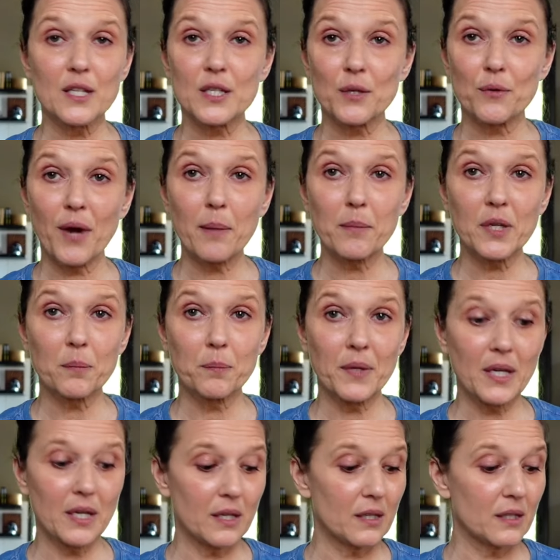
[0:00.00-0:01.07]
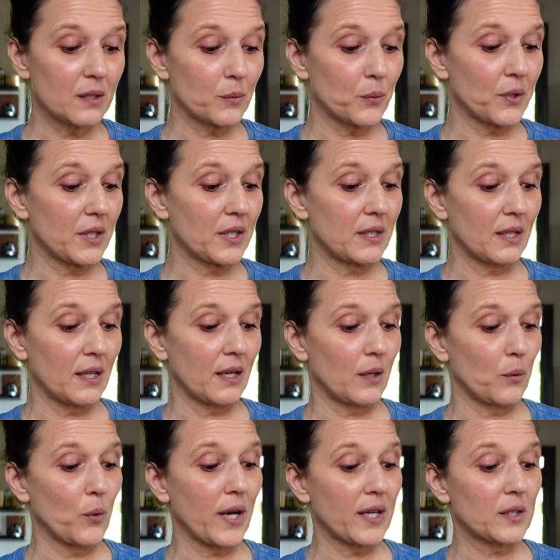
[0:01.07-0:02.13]
ceramic bead with
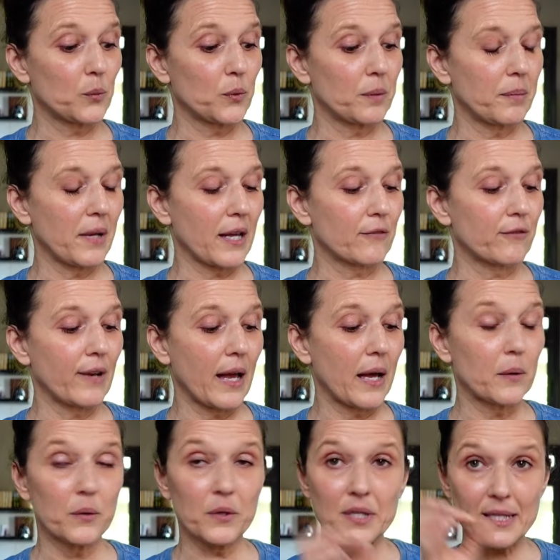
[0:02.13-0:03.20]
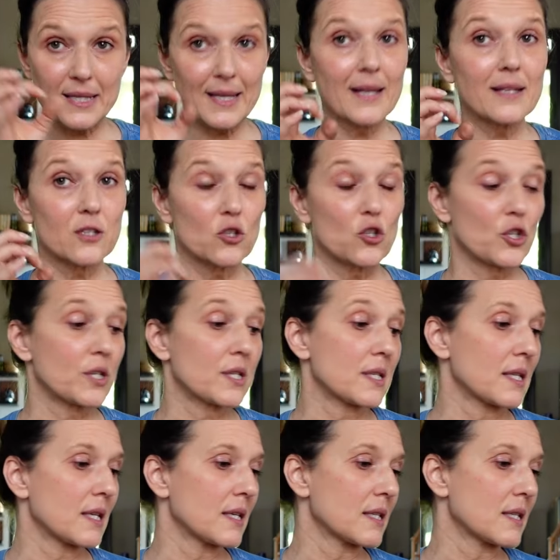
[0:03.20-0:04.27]
white with black flowers, that's
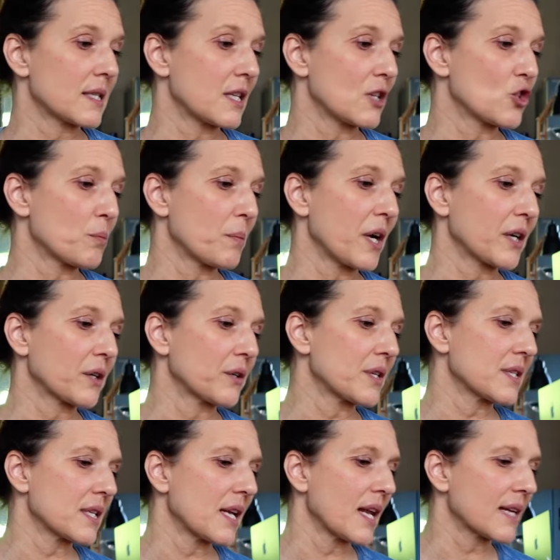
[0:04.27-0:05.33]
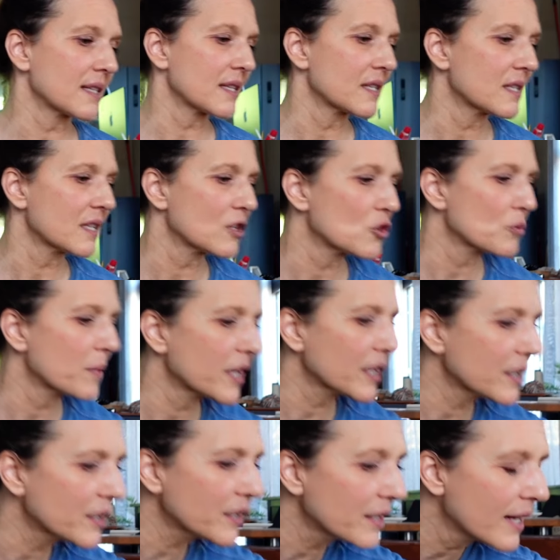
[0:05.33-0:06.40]
just a stitch marker, as an accent stitch
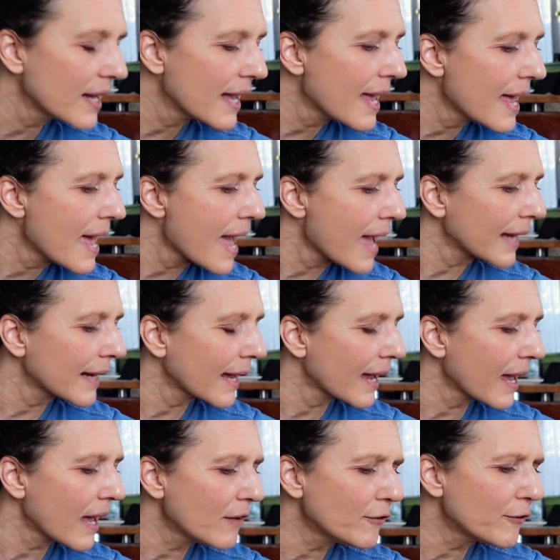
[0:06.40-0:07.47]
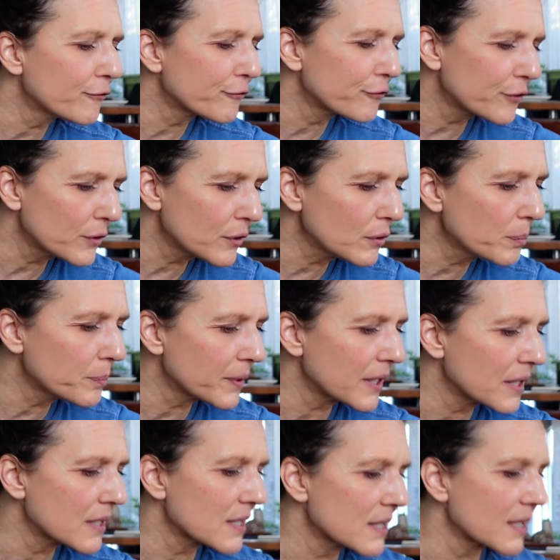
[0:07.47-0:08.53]
marker. And I have a few
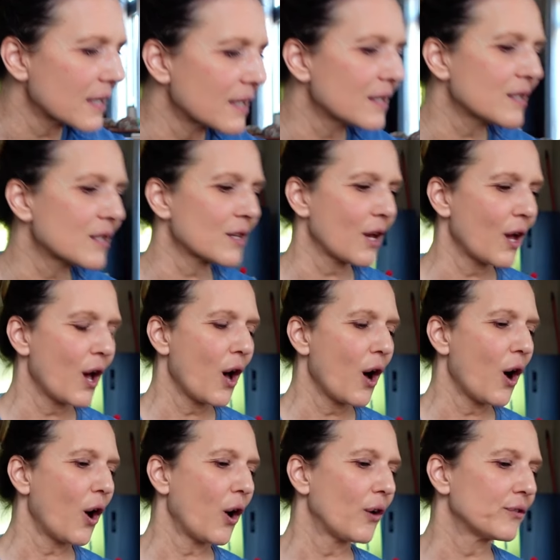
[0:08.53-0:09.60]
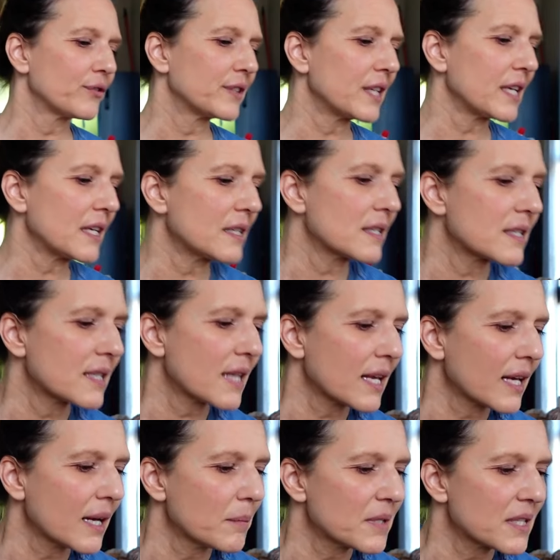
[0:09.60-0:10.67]
pieces of these. They
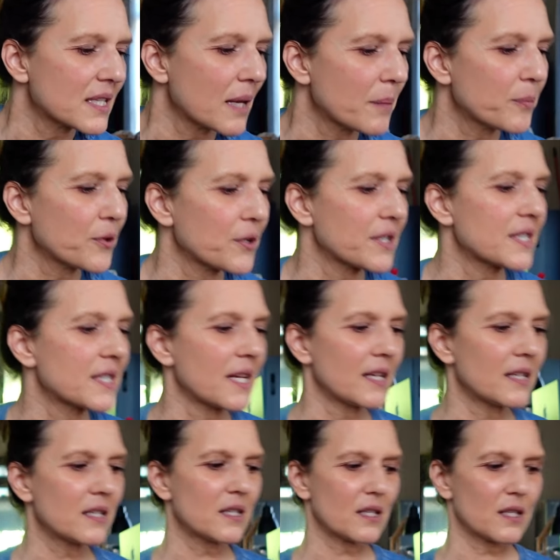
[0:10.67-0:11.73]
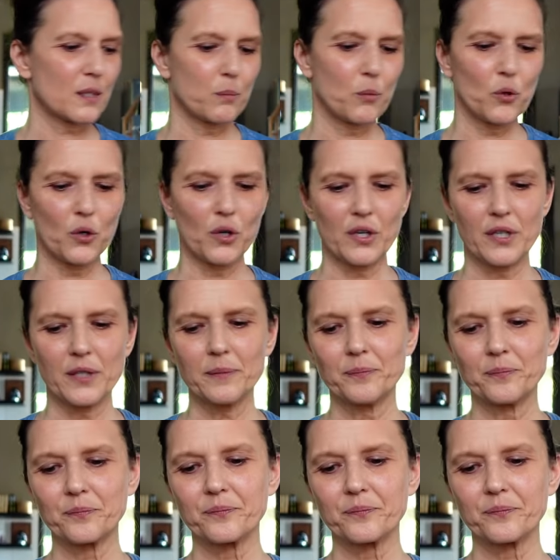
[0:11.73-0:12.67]
come in separate sets, smaller.